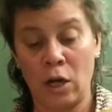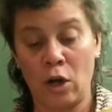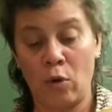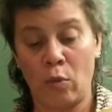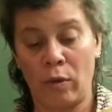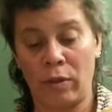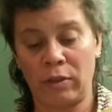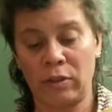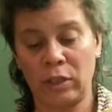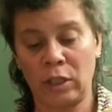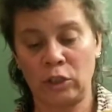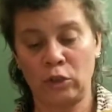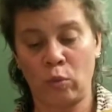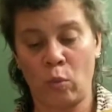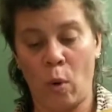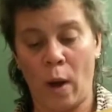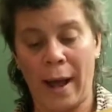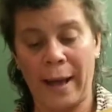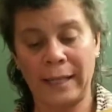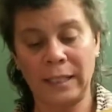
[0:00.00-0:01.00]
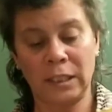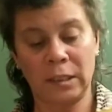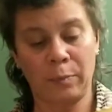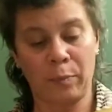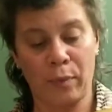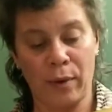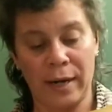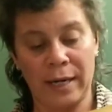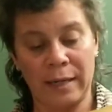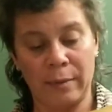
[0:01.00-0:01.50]
with such
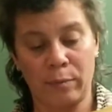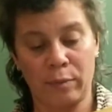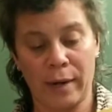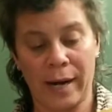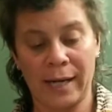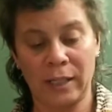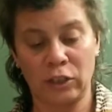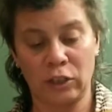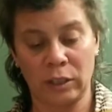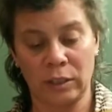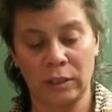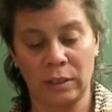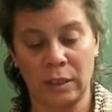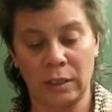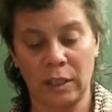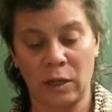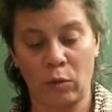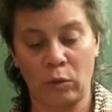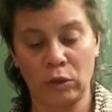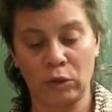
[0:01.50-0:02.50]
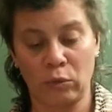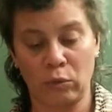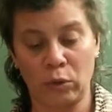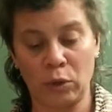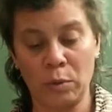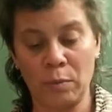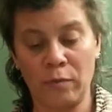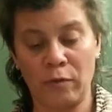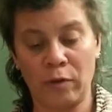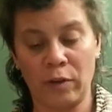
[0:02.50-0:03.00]
wide-spreading branches that there was
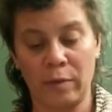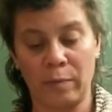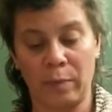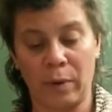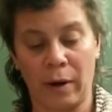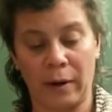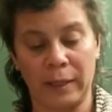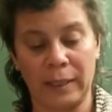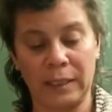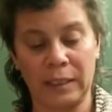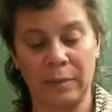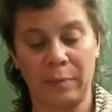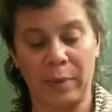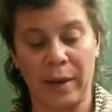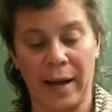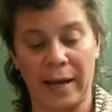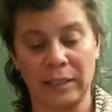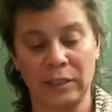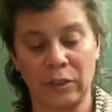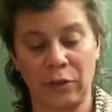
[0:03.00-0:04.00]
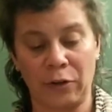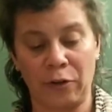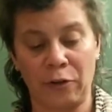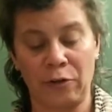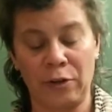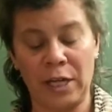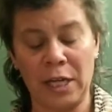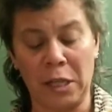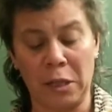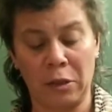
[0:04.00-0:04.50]
room for the party to pass
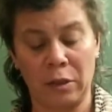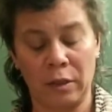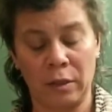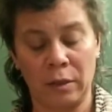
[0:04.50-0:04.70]
underneath.